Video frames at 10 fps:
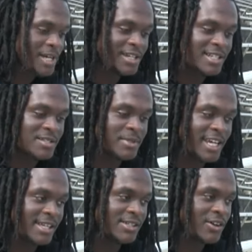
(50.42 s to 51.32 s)
way this
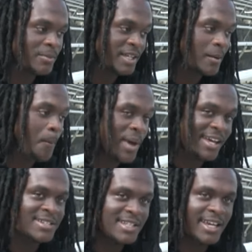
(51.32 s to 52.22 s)
day is going to be the
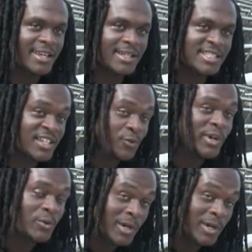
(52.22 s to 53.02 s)
best day is if we